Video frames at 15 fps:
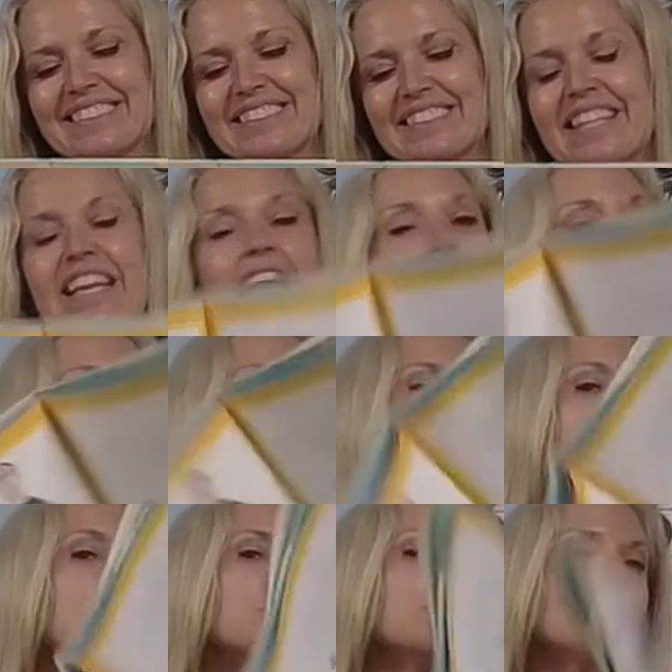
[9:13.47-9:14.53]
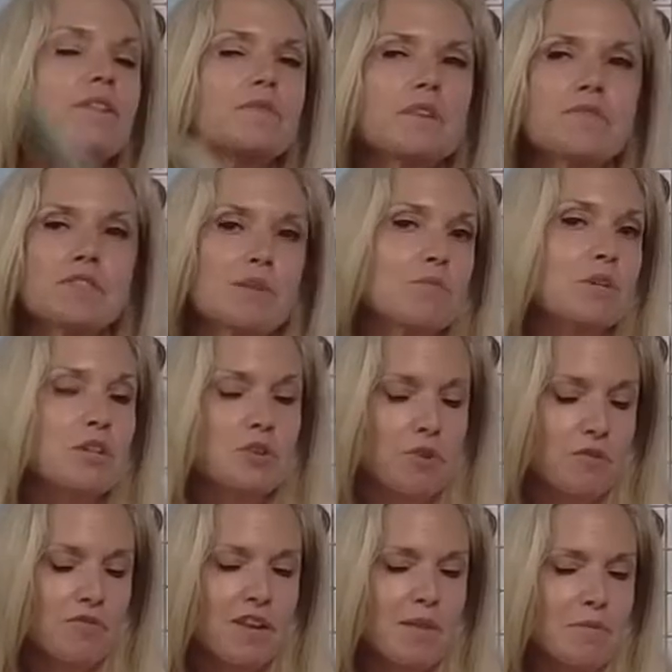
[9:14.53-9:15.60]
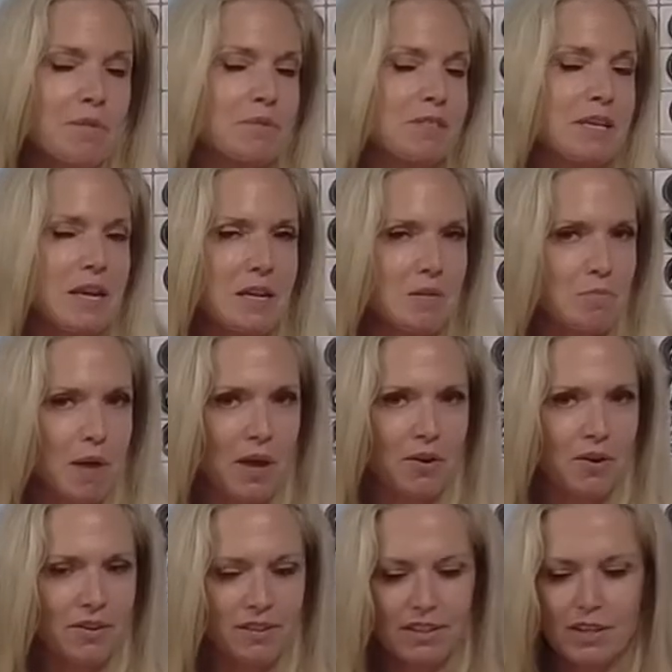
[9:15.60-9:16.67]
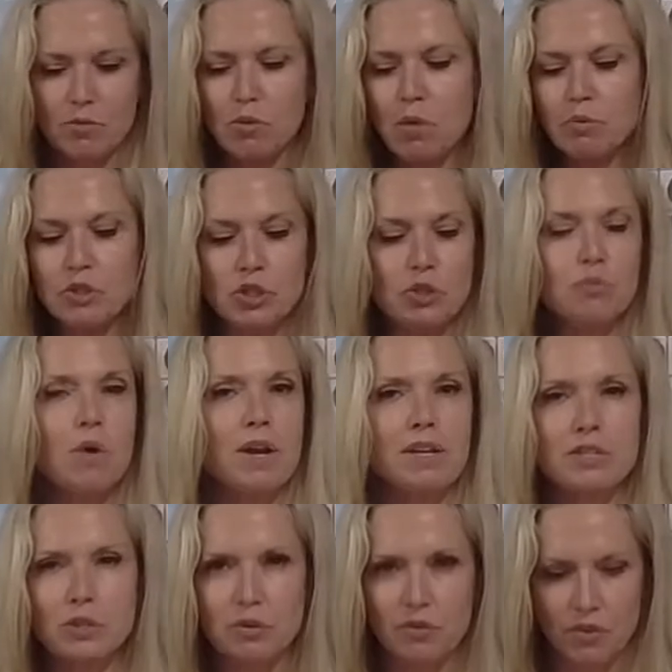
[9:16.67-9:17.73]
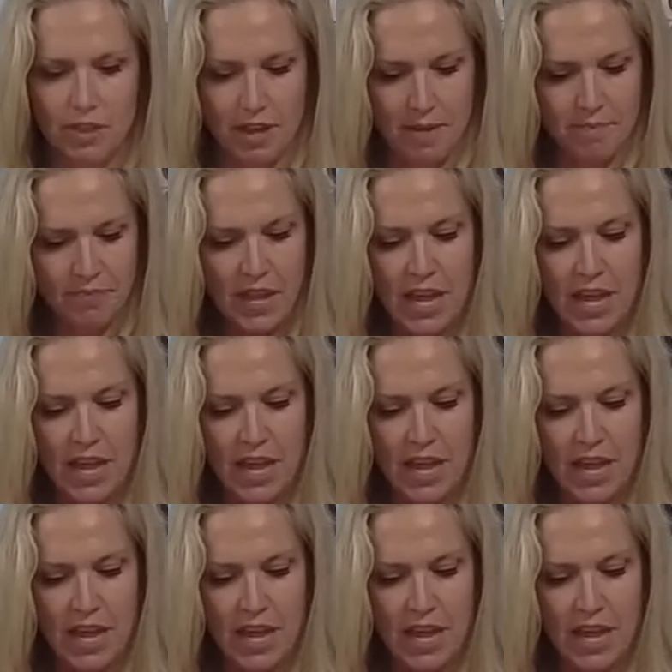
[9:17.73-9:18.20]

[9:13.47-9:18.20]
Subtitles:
Think how you'd feel if someone in your family was getting better. What would you want to do for them?